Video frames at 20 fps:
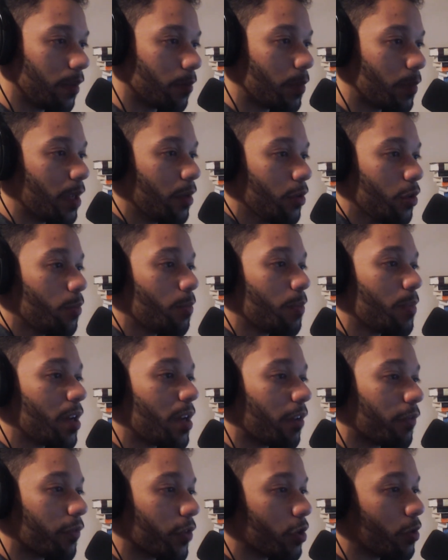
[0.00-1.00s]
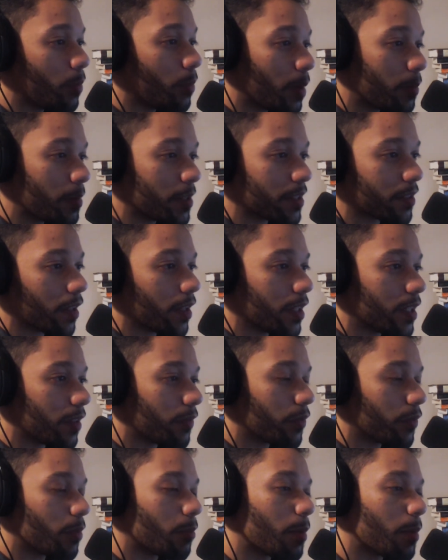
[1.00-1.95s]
Now for you, it might be slightly different.